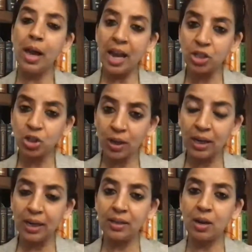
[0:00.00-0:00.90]

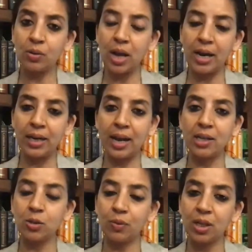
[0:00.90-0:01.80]
actually laid down
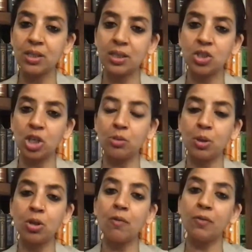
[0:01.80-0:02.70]
guidelines, was the
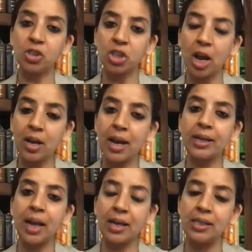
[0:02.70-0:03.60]
judgment of Vishakha
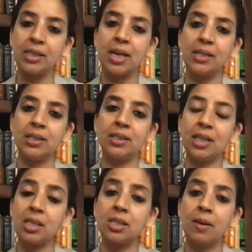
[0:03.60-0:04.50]
in
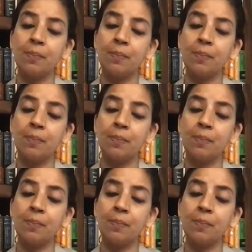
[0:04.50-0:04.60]
1996,